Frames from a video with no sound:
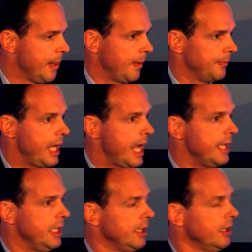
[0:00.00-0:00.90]
and they're
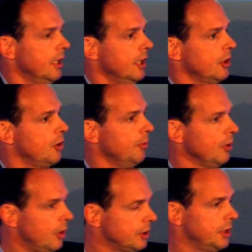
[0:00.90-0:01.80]
adding
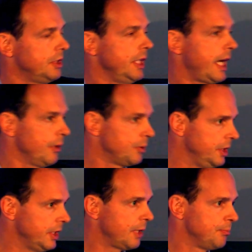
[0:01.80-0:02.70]
Cumulocity
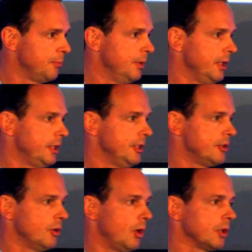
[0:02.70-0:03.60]
IoT capabilities
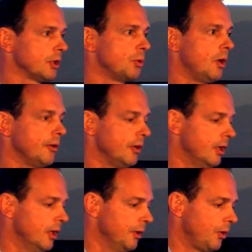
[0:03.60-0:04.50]
in order
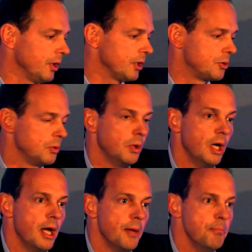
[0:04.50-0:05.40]
to
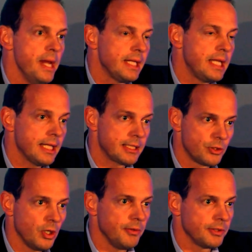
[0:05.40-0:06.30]
make that
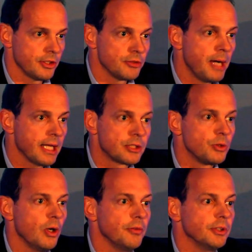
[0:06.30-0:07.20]
service a smart
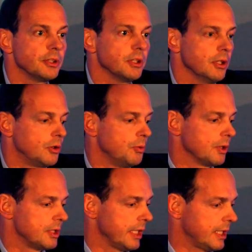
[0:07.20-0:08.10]
service
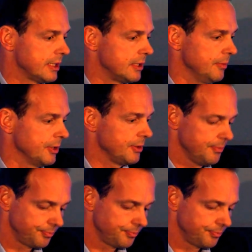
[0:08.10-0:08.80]
towards their customers.